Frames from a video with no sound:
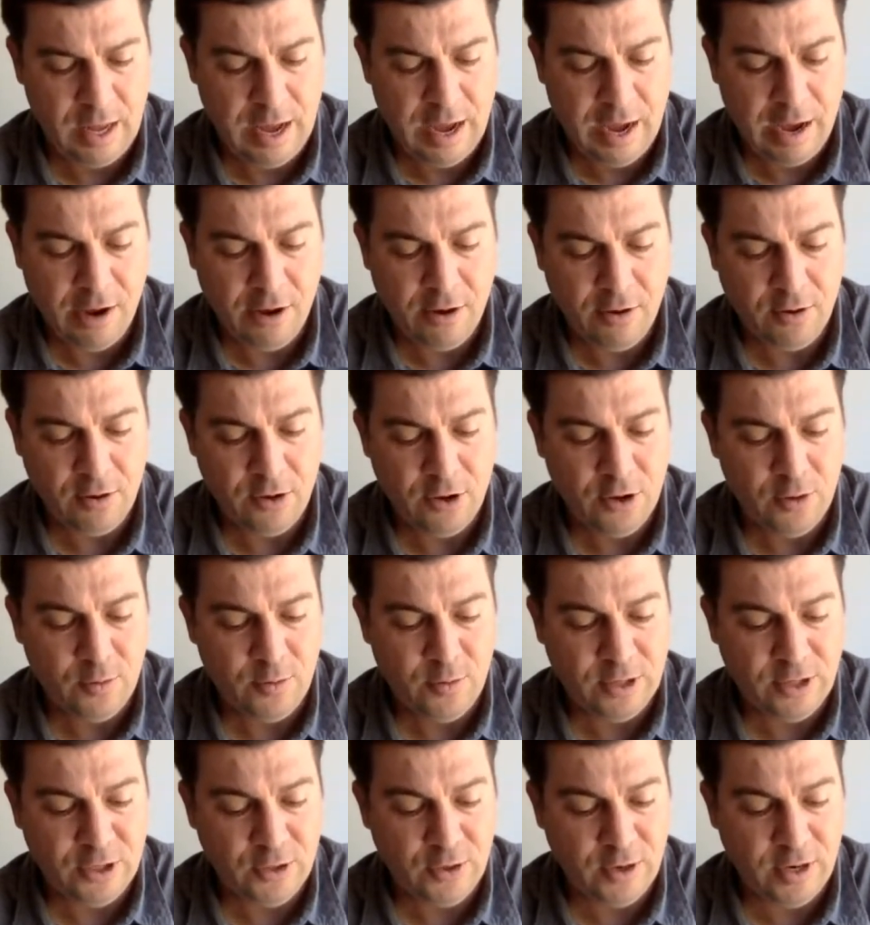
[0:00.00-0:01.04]
How?
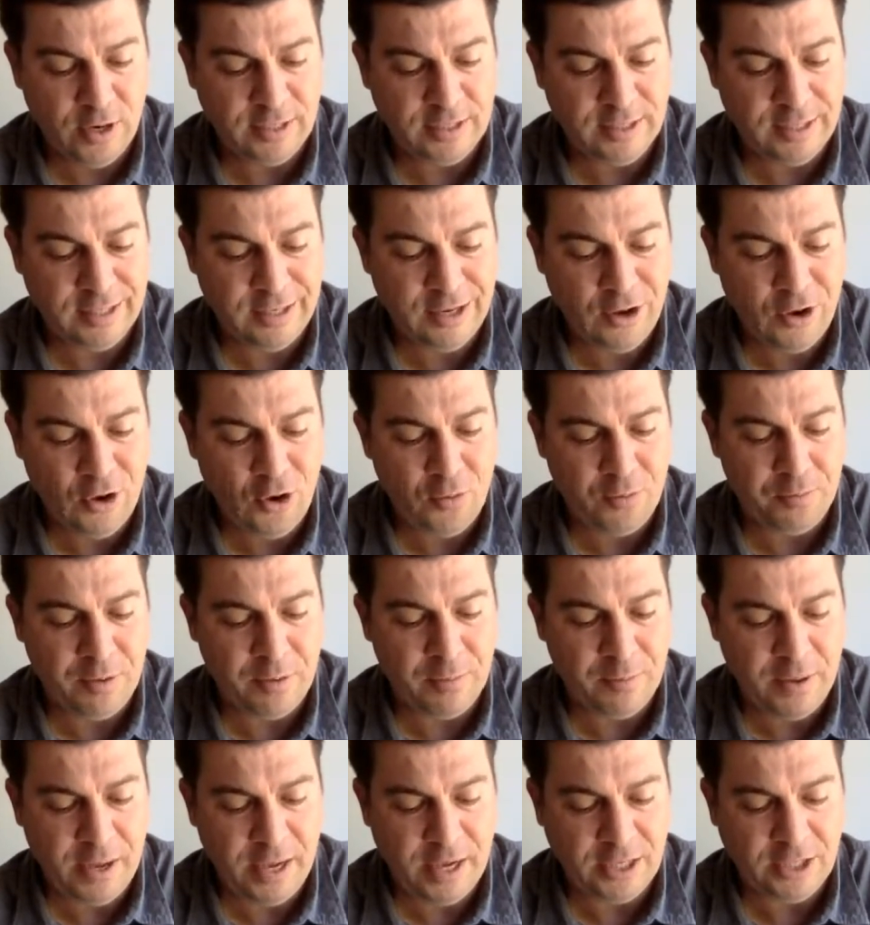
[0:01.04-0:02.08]
Rejoice in hope.
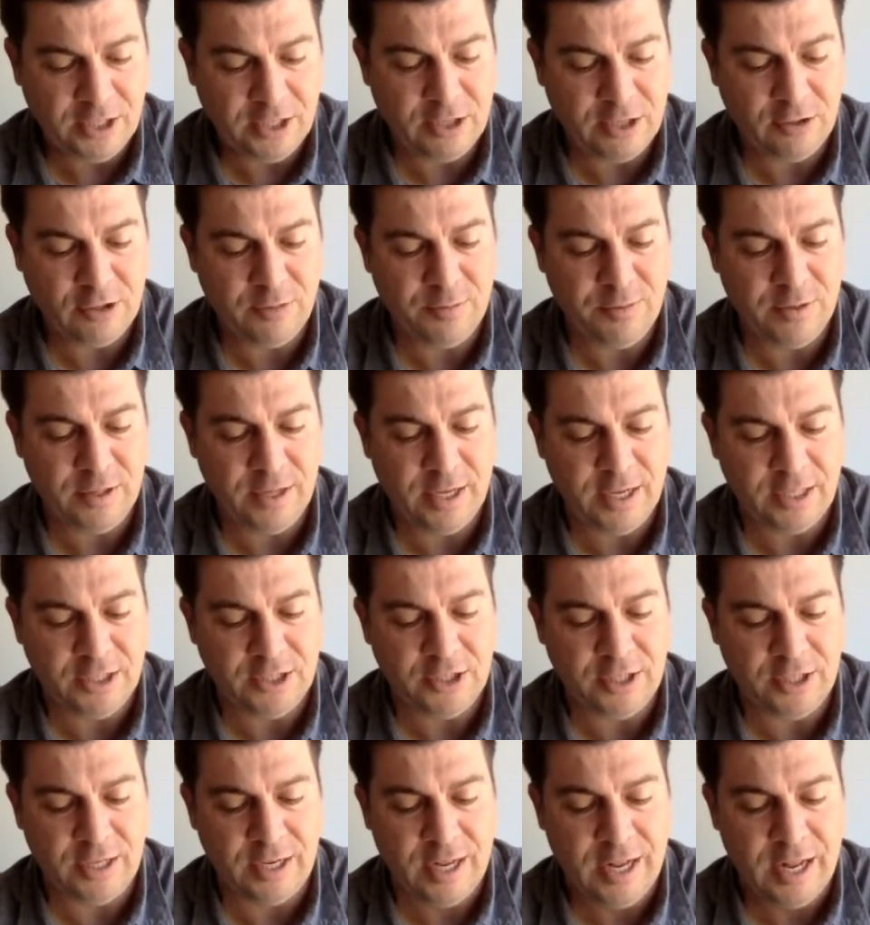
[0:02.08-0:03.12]
Be patient in
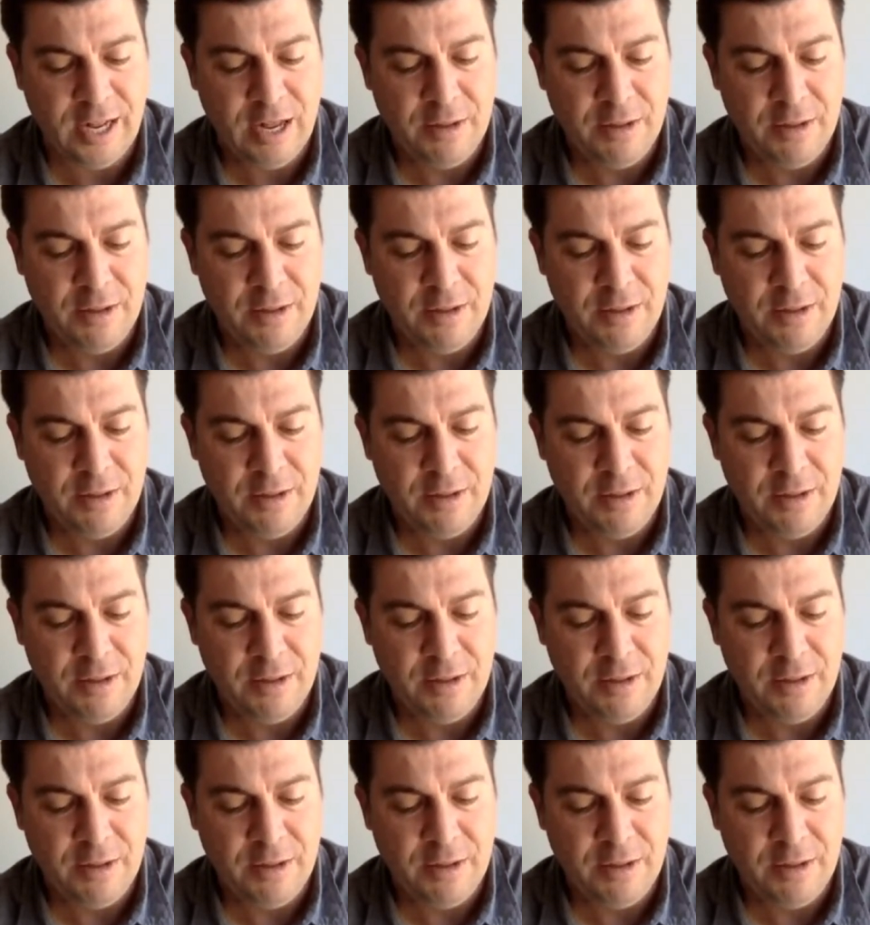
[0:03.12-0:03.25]
tribulation.